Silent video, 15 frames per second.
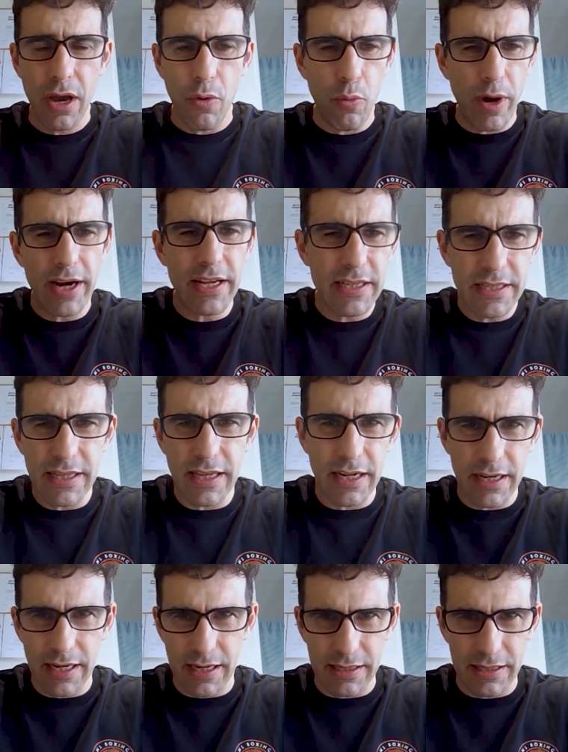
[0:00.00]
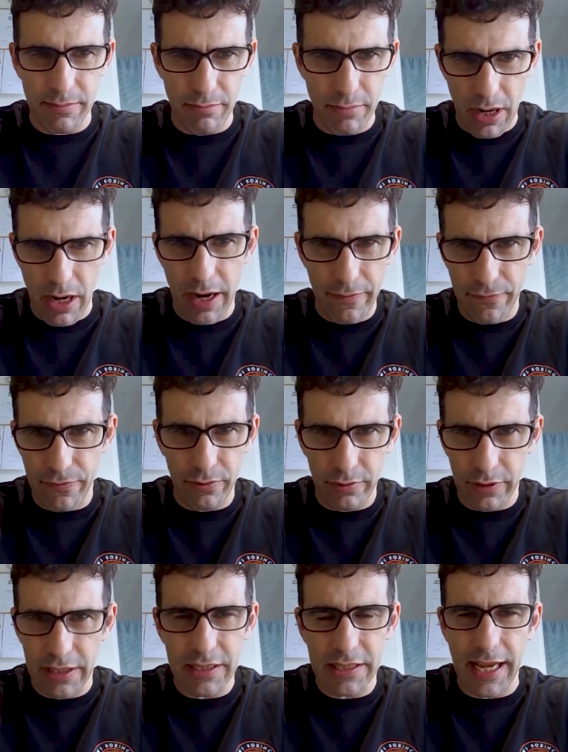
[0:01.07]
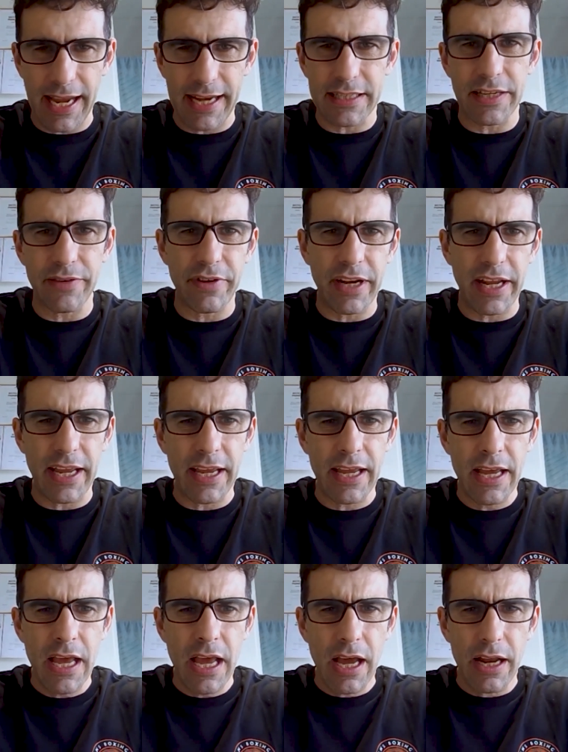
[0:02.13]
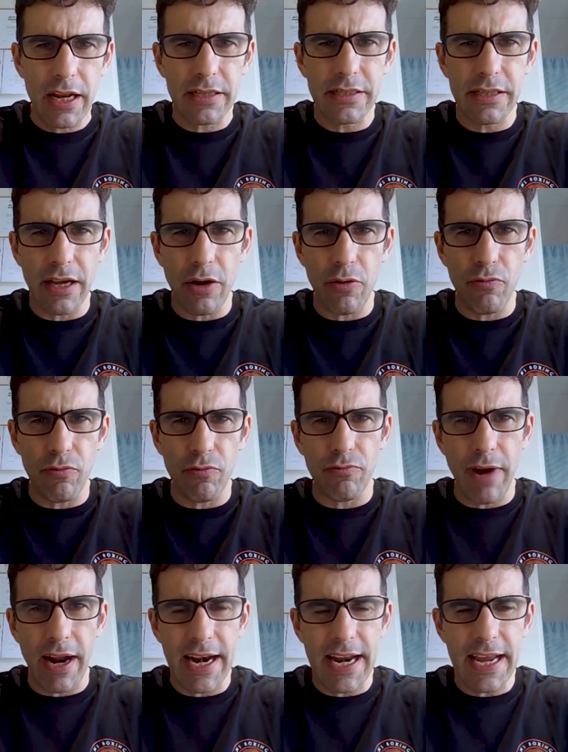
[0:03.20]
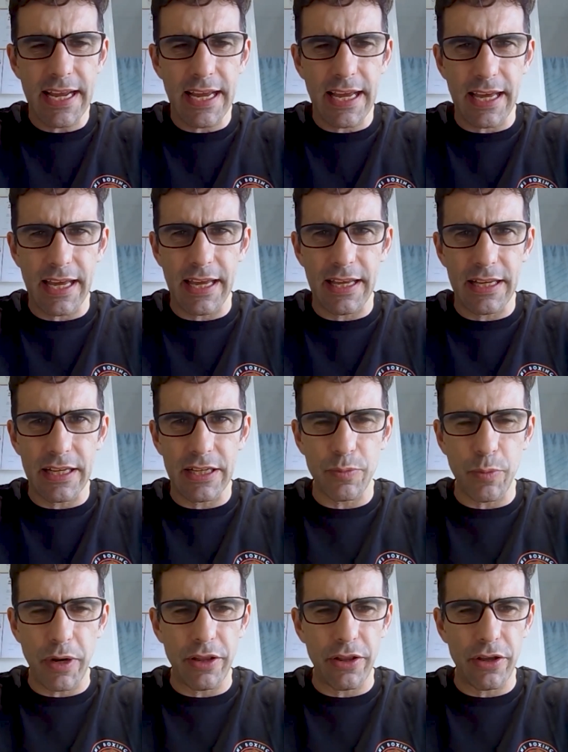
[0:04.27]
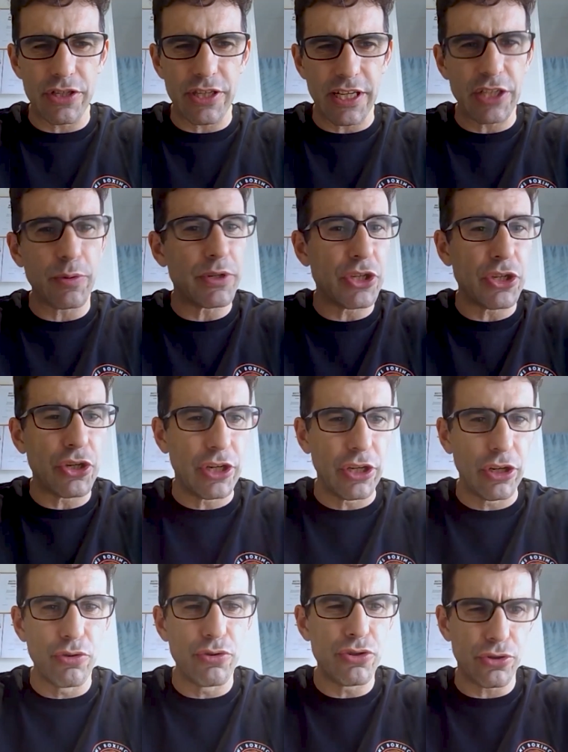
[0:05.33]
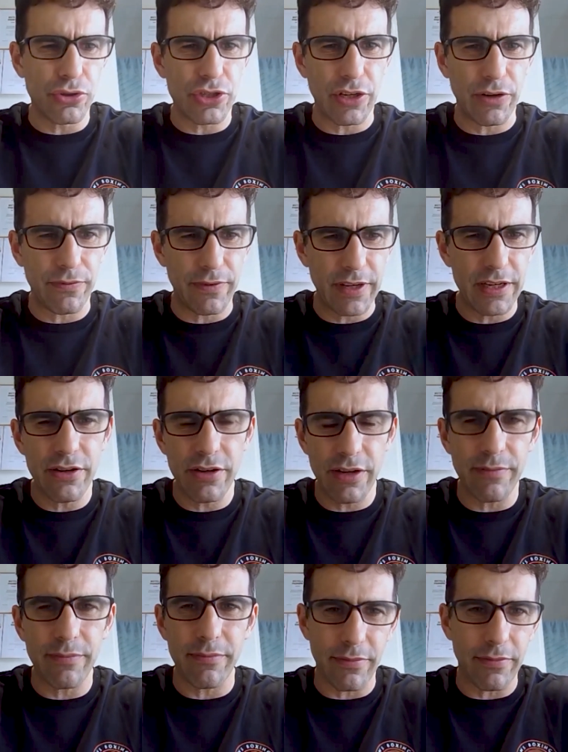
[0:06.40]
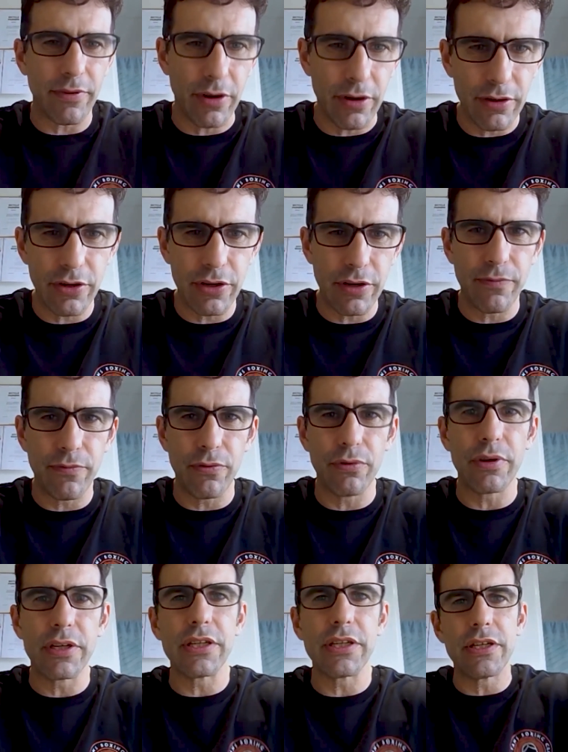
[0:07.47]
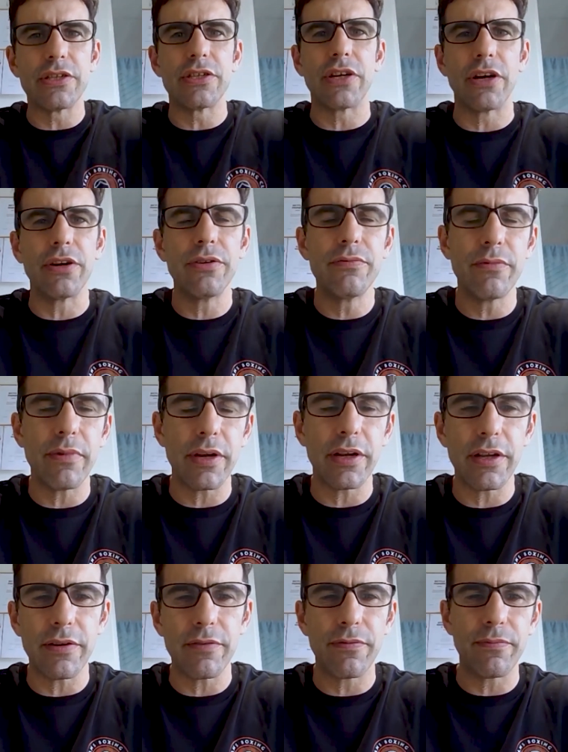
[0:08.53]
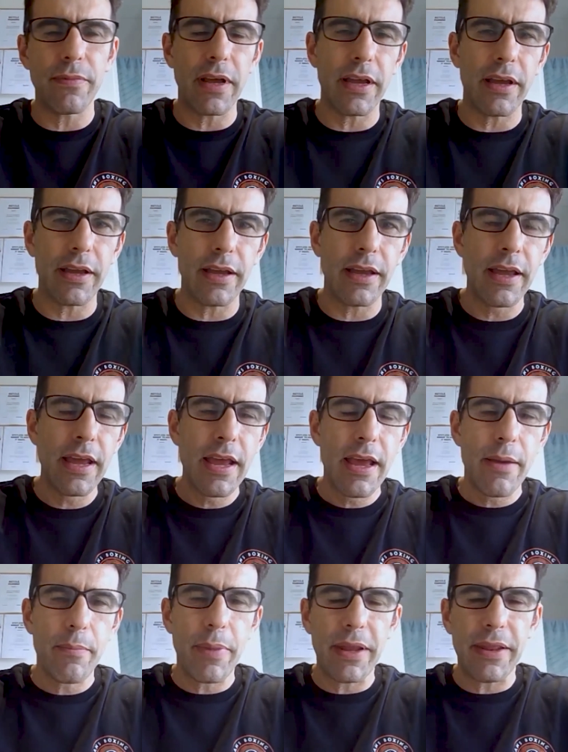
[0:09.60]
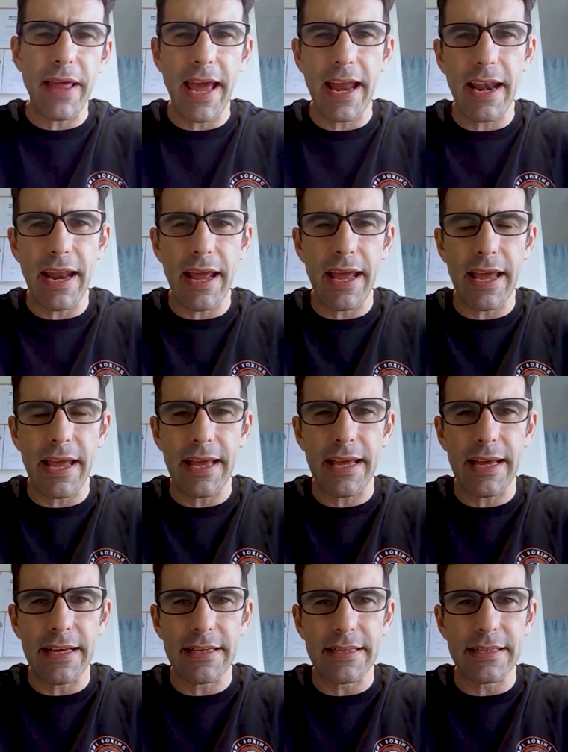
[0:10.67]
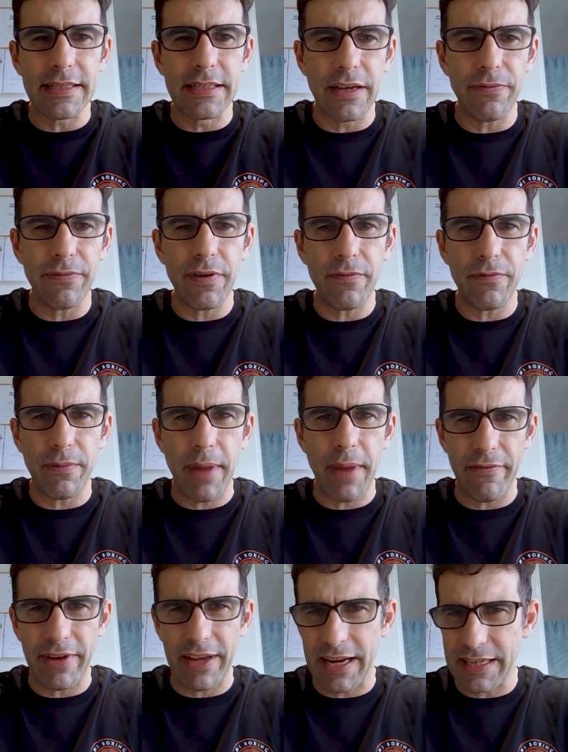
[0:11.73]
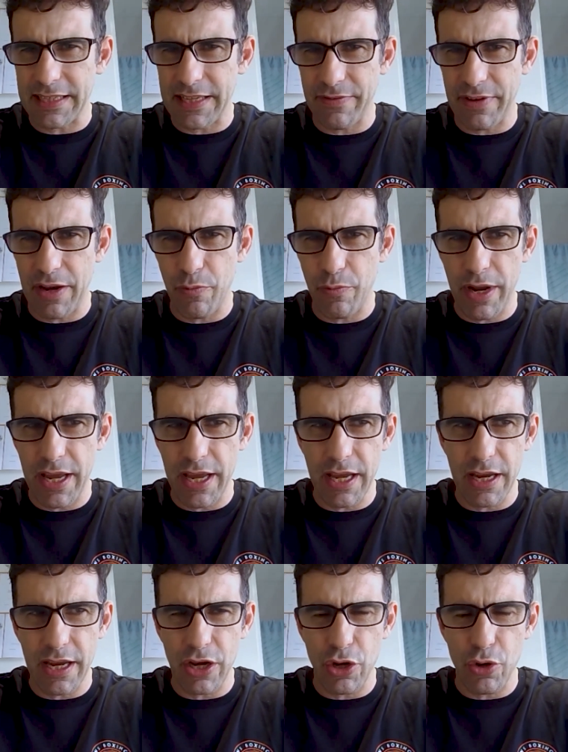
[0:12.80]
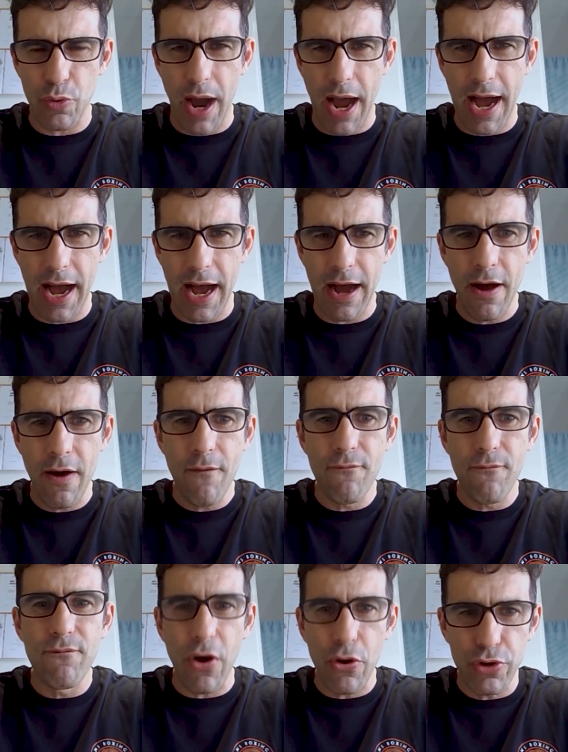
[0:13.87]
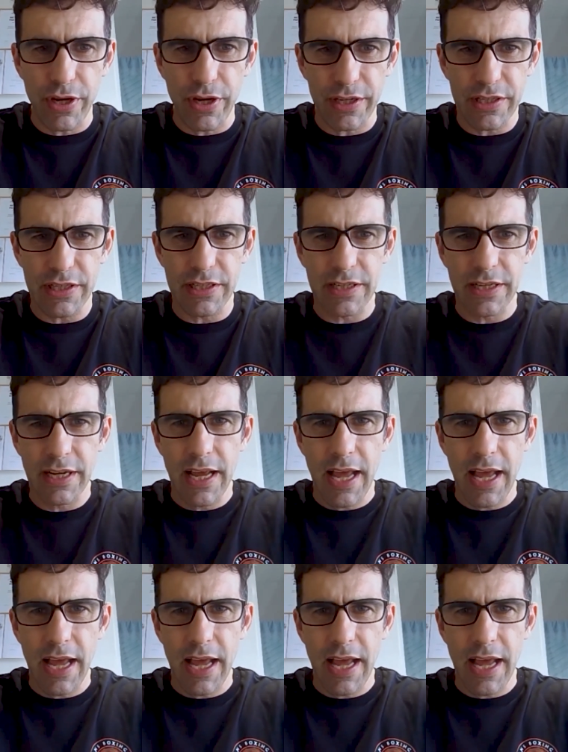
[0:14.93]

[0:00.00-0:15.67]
One is that it is a mindfulness activity. Running is one of those things which you can lose yourself in. You can fall into the zone. But that is different from having an activity where you are focused,